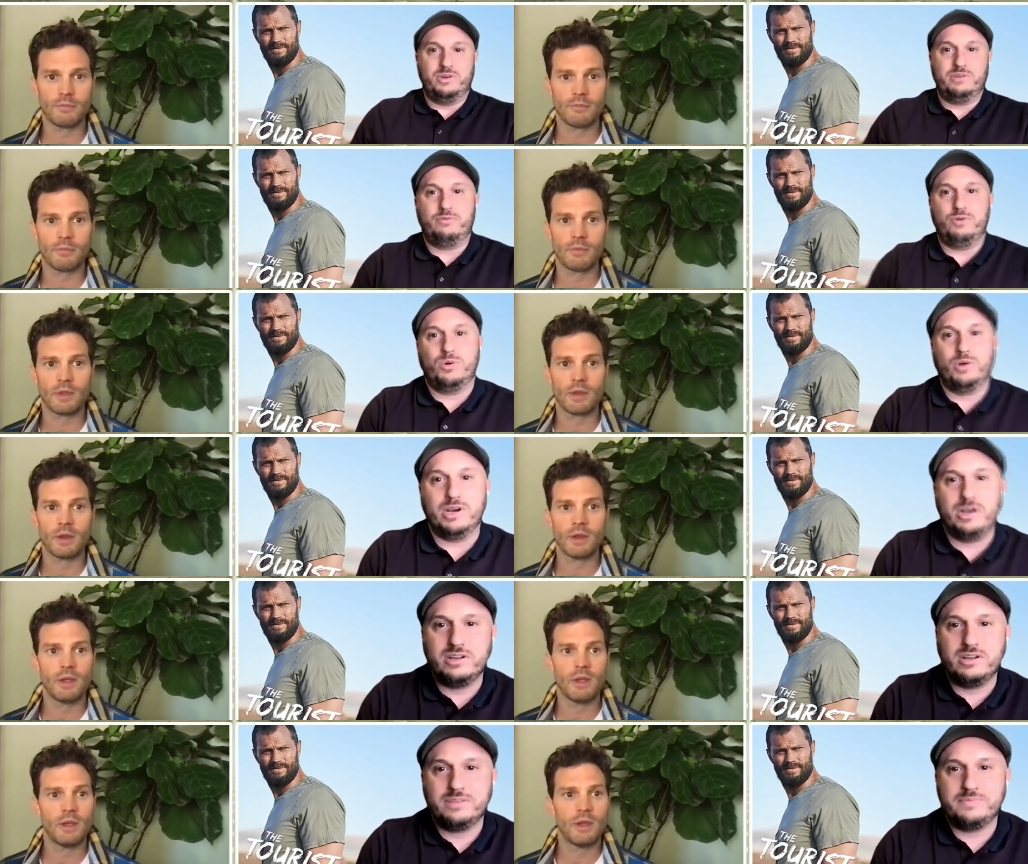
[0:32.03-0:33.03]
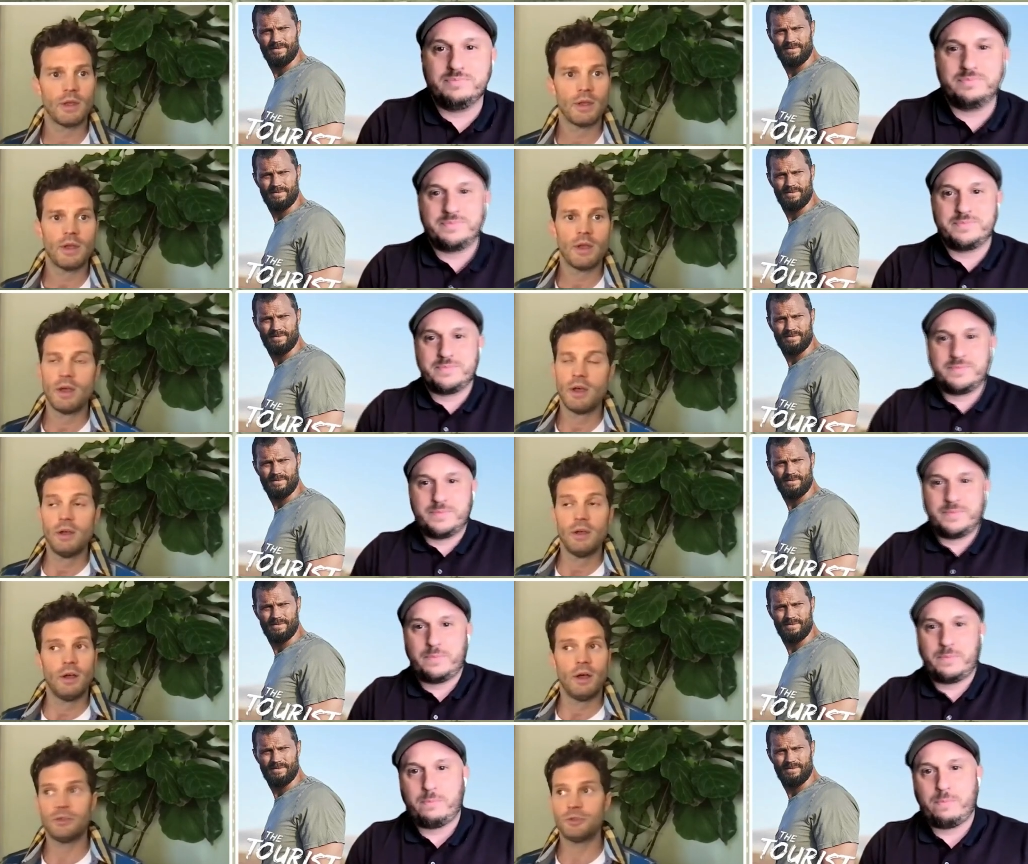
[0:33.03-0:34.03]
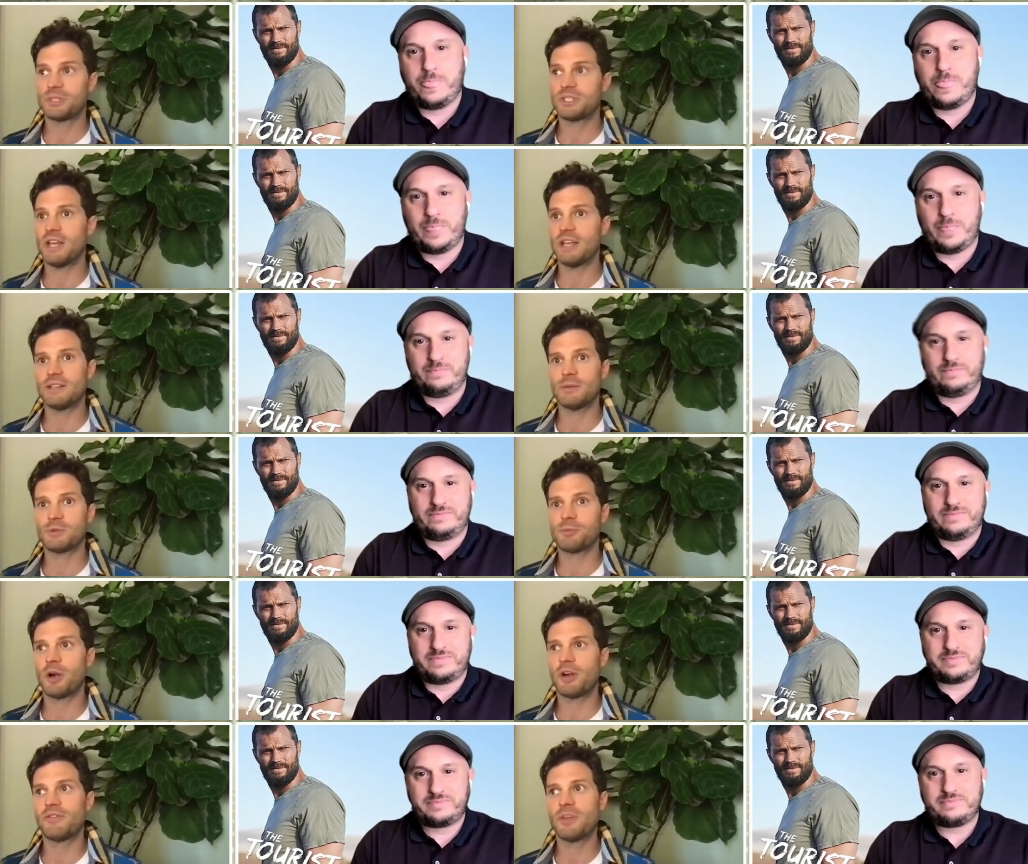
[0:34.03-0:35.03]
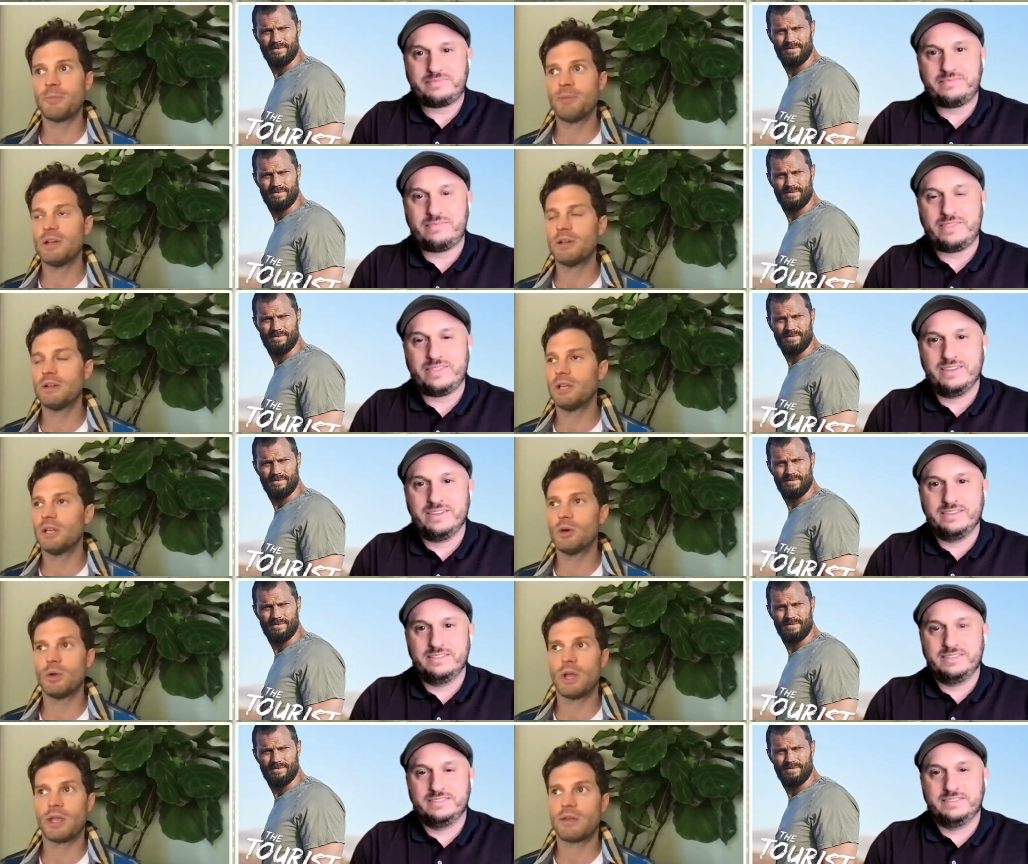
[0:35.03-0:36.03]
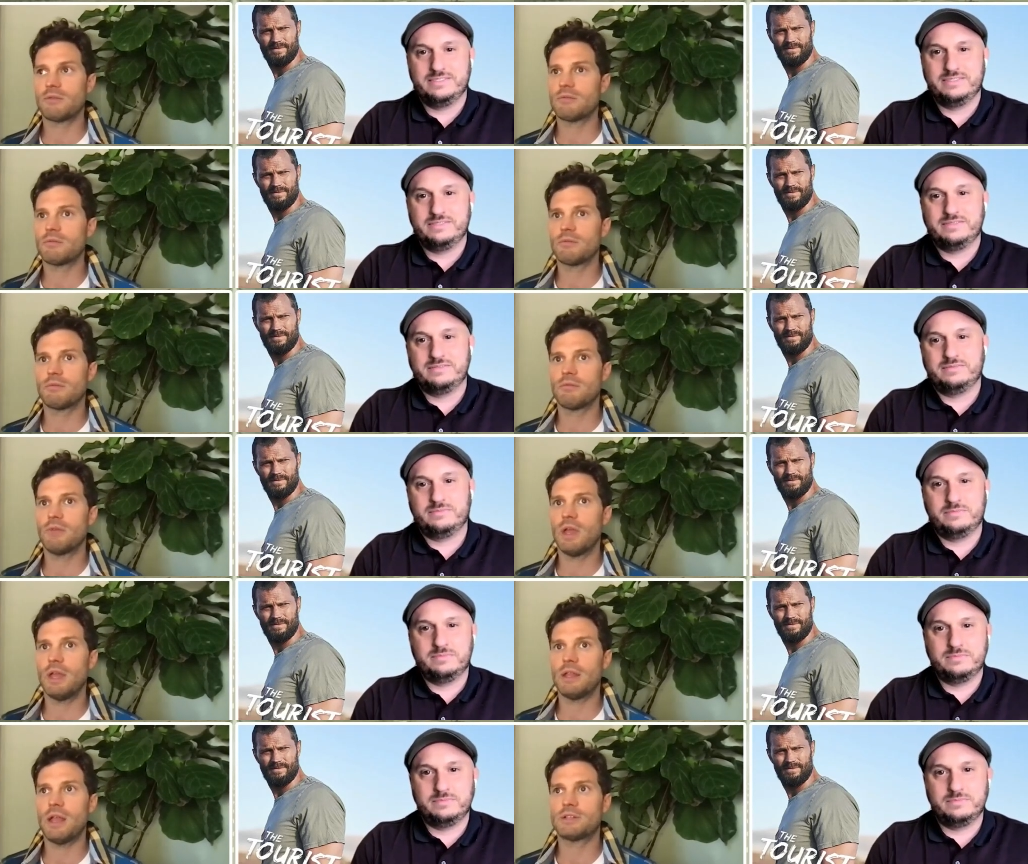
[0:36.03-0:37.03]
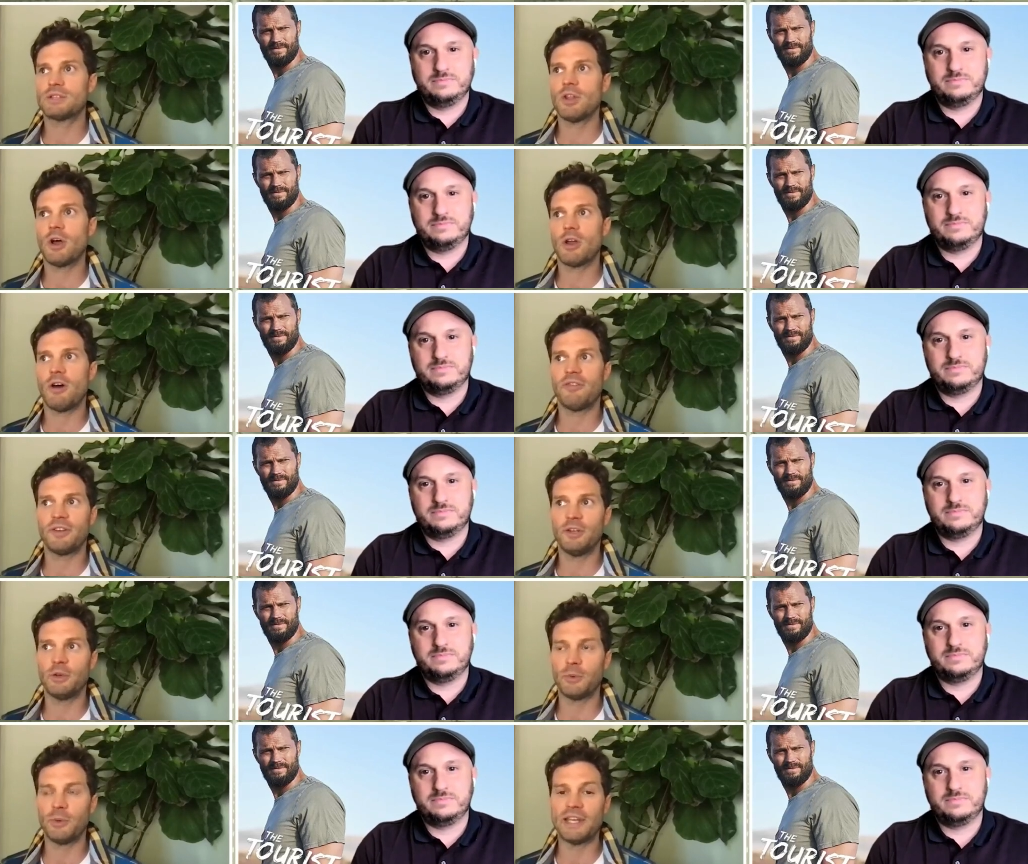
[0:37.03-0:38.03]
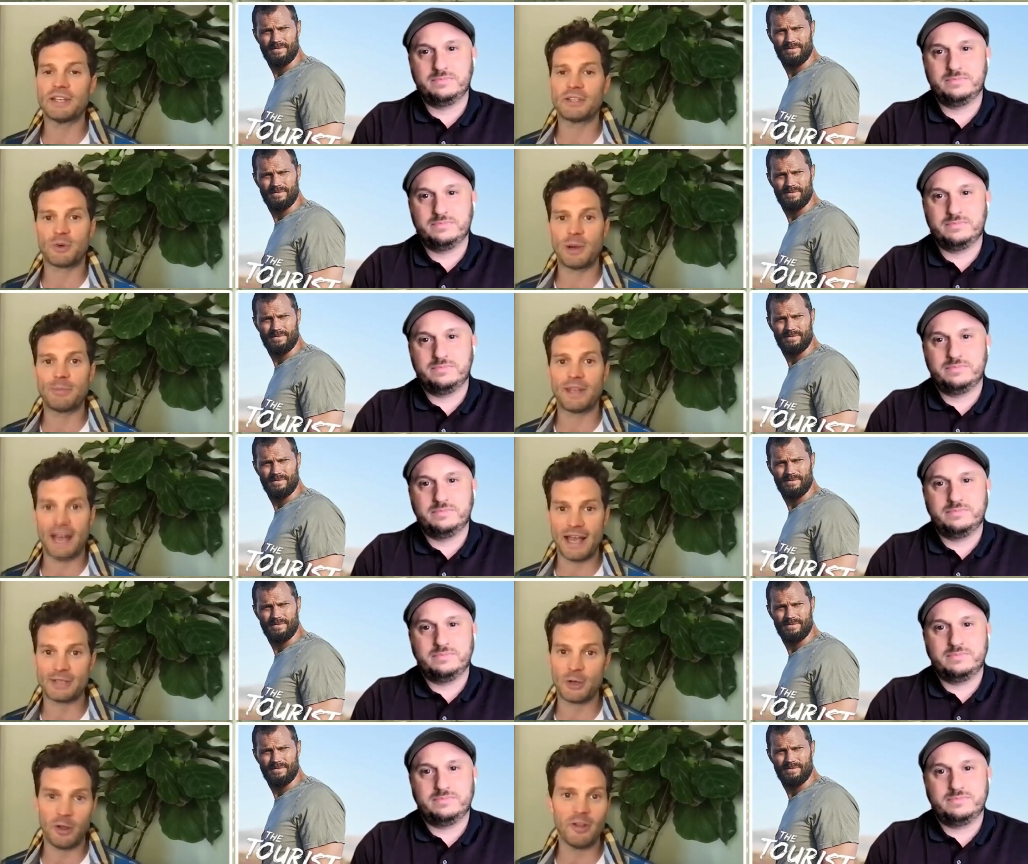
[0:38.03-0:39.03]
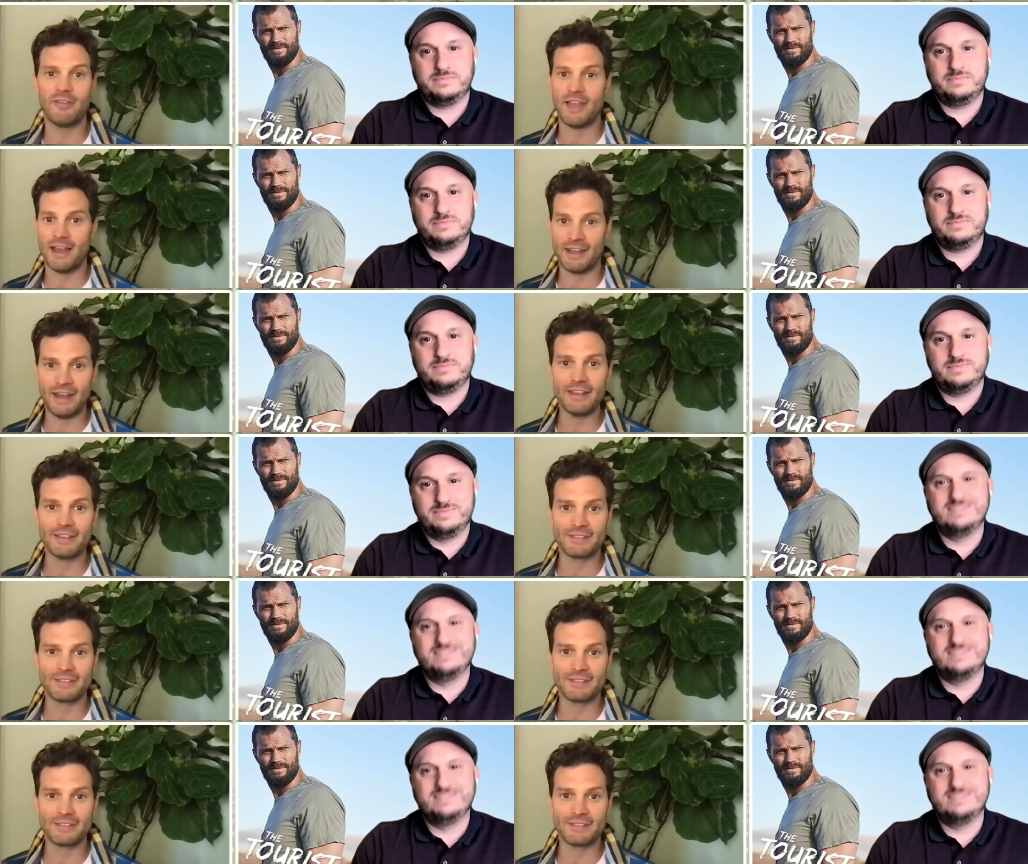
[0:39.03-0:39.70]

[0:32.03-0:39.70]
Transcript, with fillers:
Speaker 1: going forward?
Speaker 2: one hundred percent. It was part of the appeal. You know, like it, it's not often you read a script that has all of that
Speaker 1: in